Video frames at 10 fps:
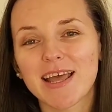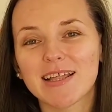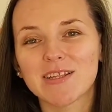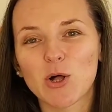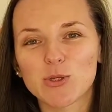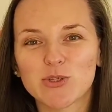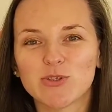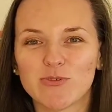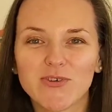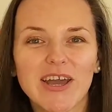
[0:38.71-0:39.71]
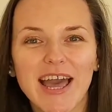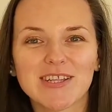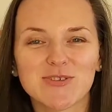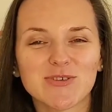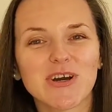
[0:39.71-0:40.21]
and also don't
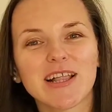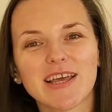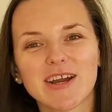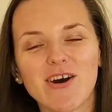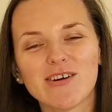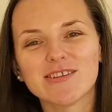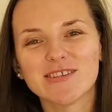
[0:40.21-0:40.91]
forget to click on